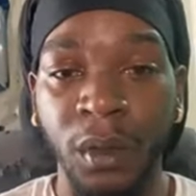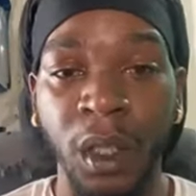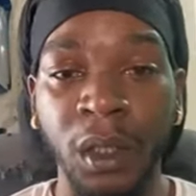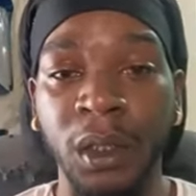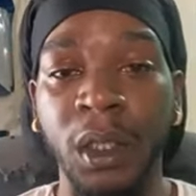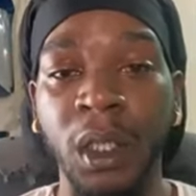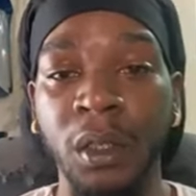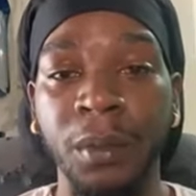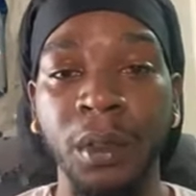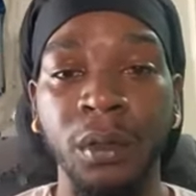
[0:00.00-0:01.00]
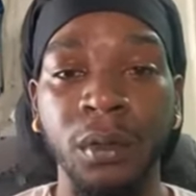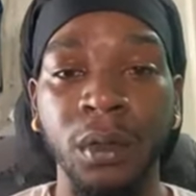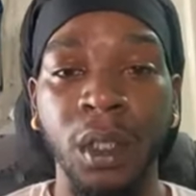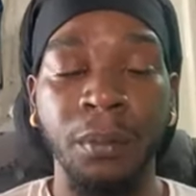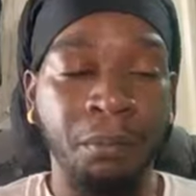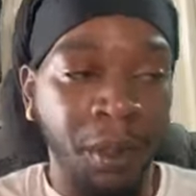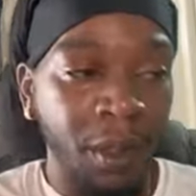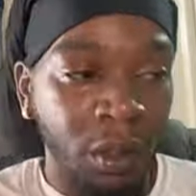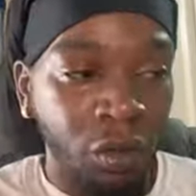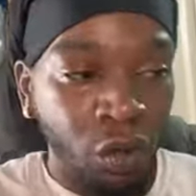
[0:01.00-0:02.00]
Understandable.
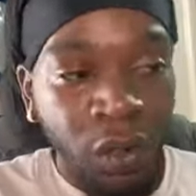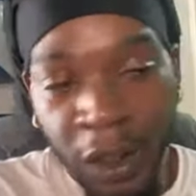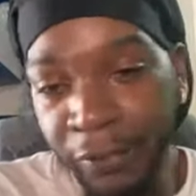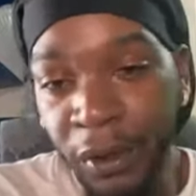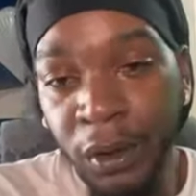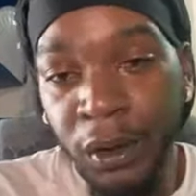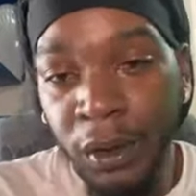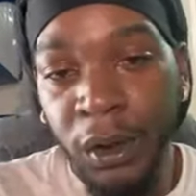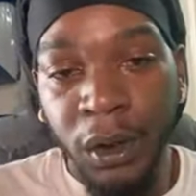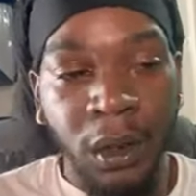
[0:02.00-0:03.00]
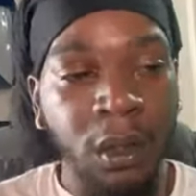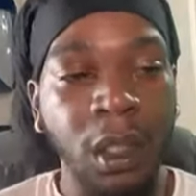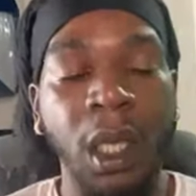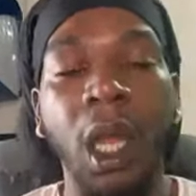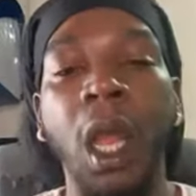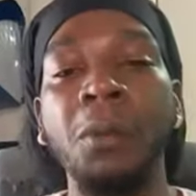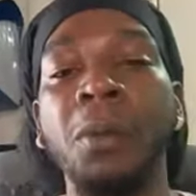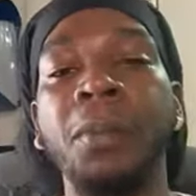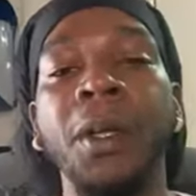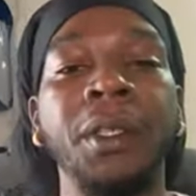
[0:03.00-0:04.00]
But you have to understand, I'm a
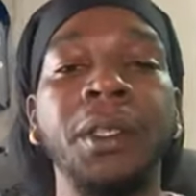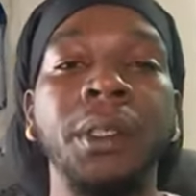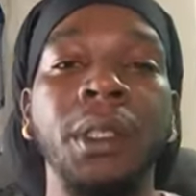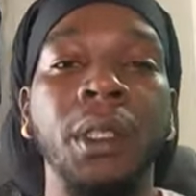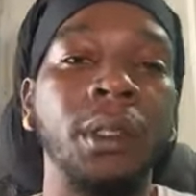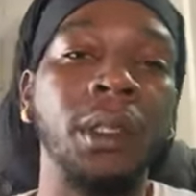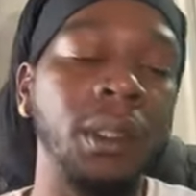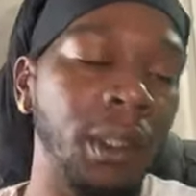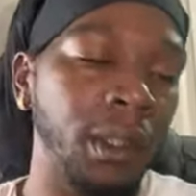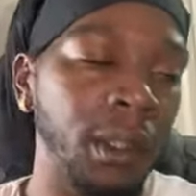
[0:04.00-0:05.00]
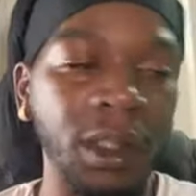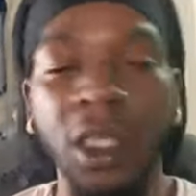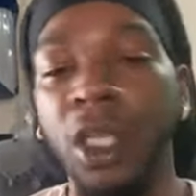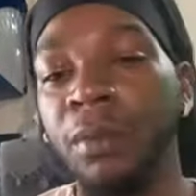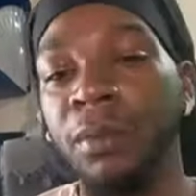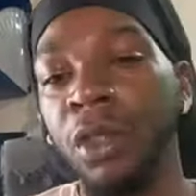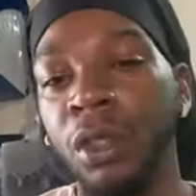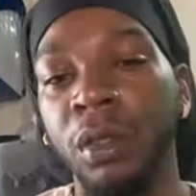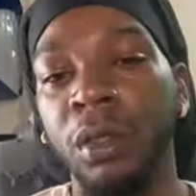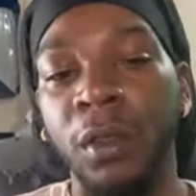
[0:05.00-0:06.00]
person that, that, that, that comes
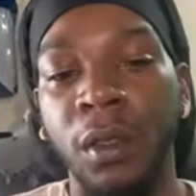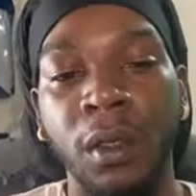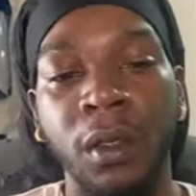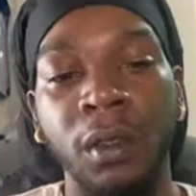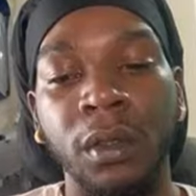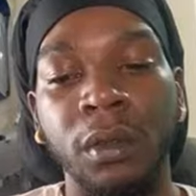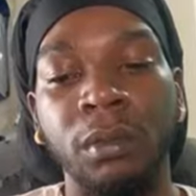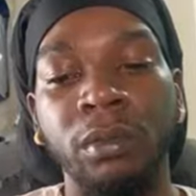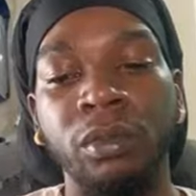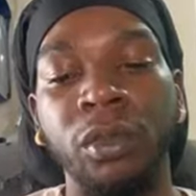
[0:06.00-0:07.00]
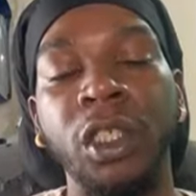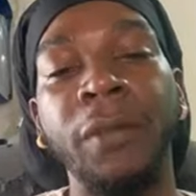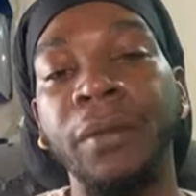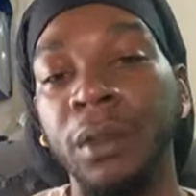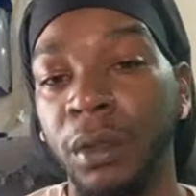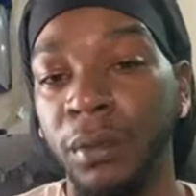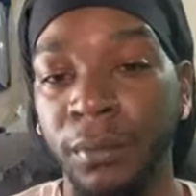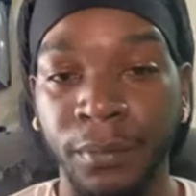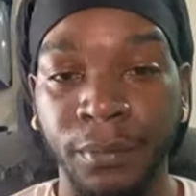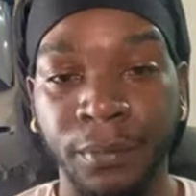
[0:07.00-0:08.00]
differently.
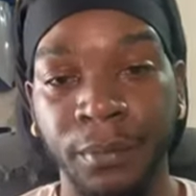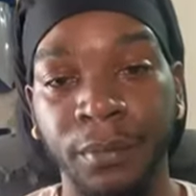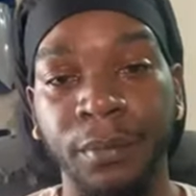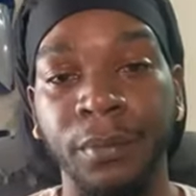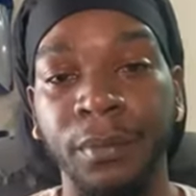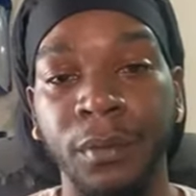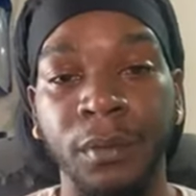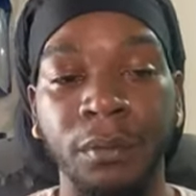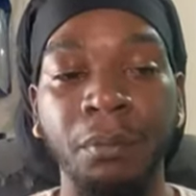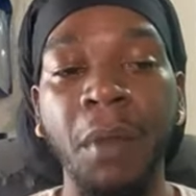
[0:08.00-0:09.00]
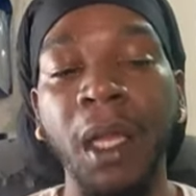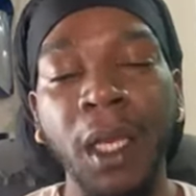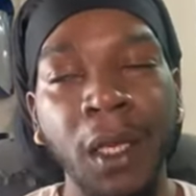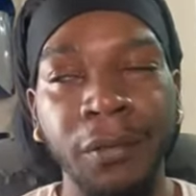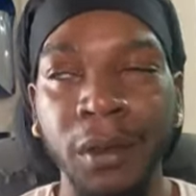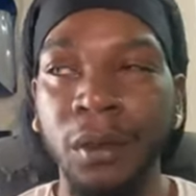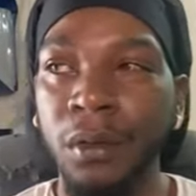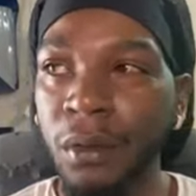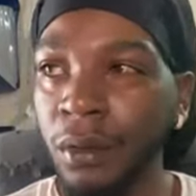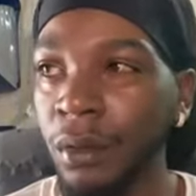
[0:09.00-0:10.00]
My life is
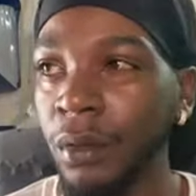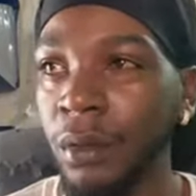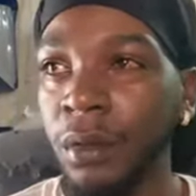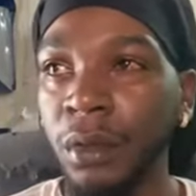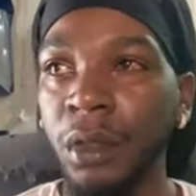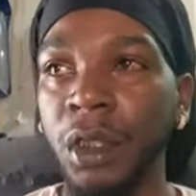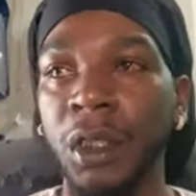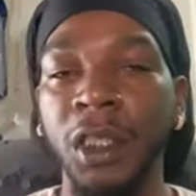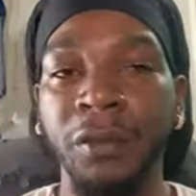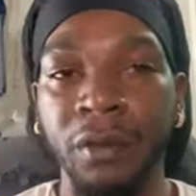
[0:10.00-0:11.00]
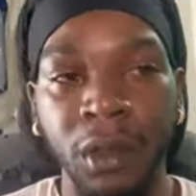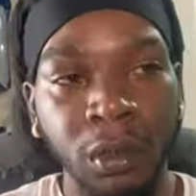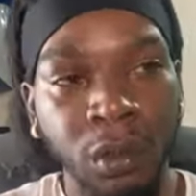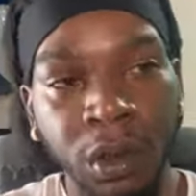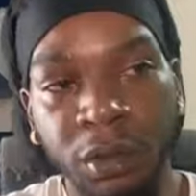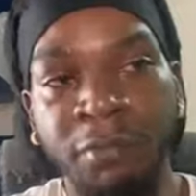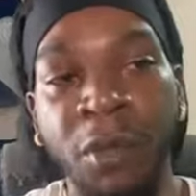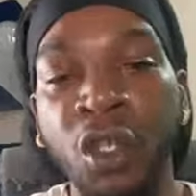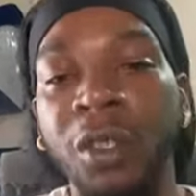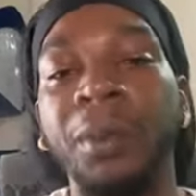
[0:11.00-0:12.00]
a little differently where
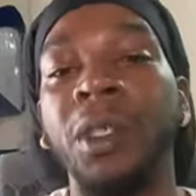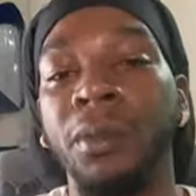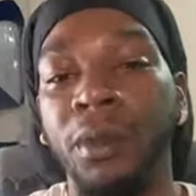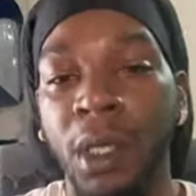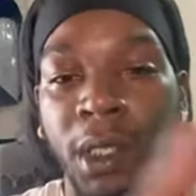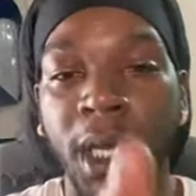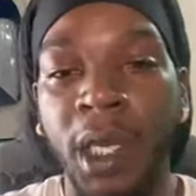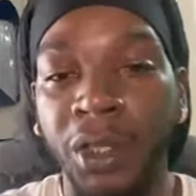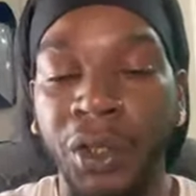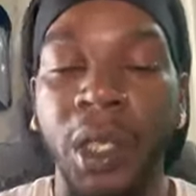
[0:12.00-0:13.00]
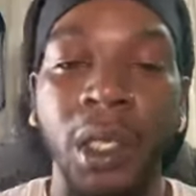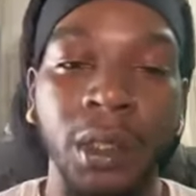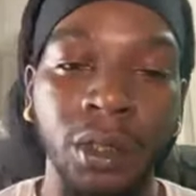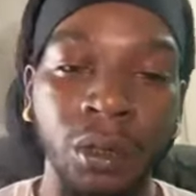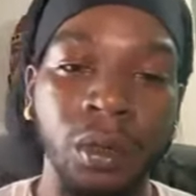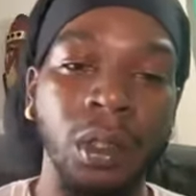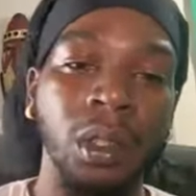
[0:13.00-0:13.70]
most people are now trying to